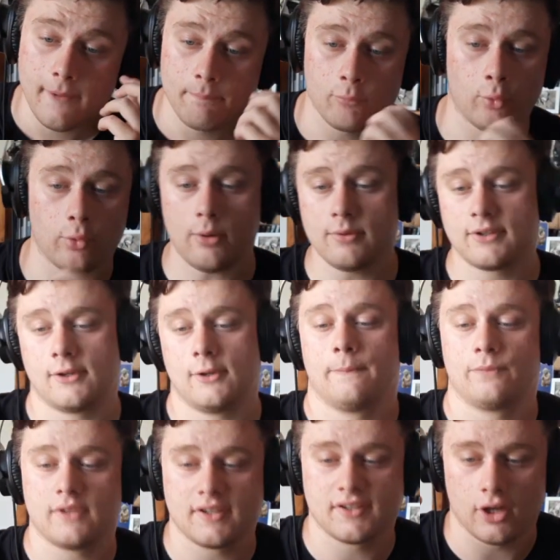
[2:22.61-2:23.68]
But what I'll do
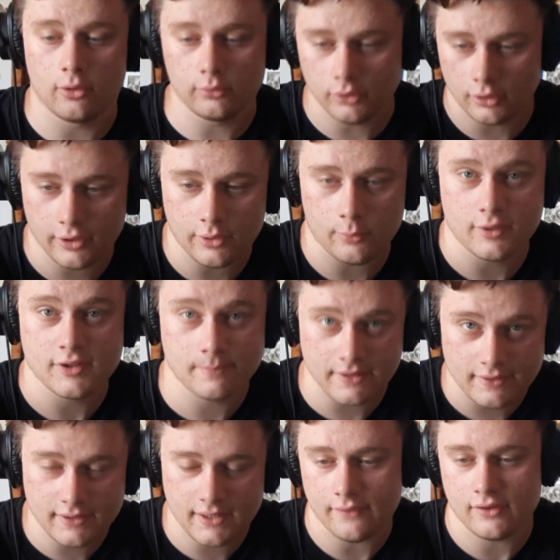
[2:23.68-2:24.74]
is I'll look at what's
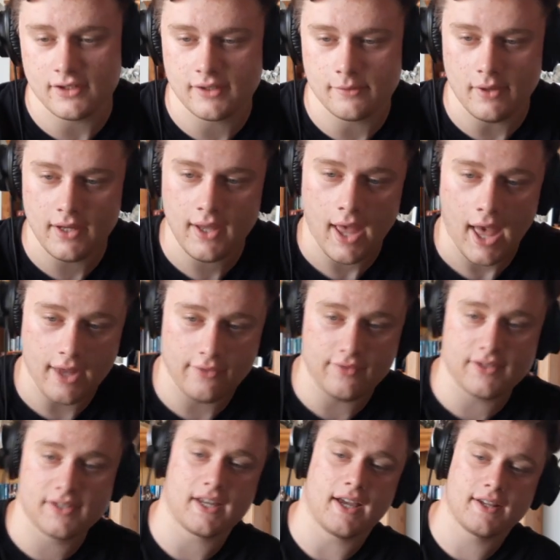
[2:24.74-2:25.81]
been given to me, and in
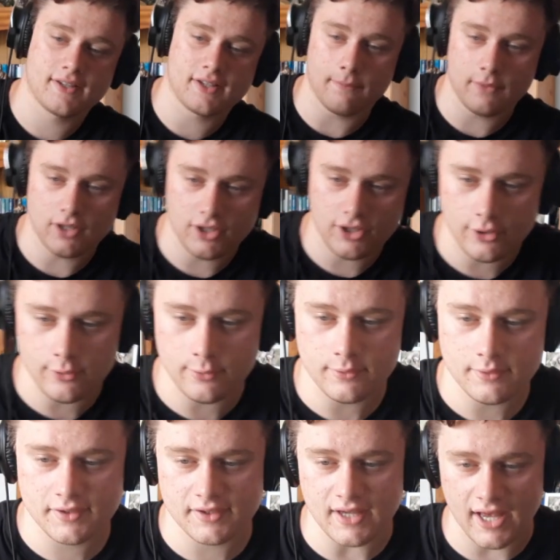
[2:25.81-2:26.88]
this case I'm going to
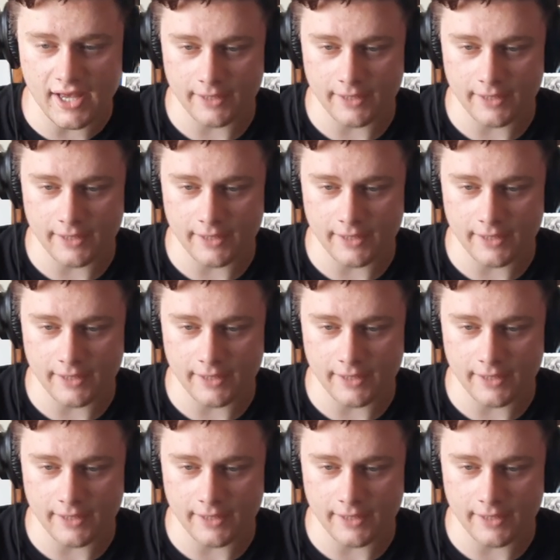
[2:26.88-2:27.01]
use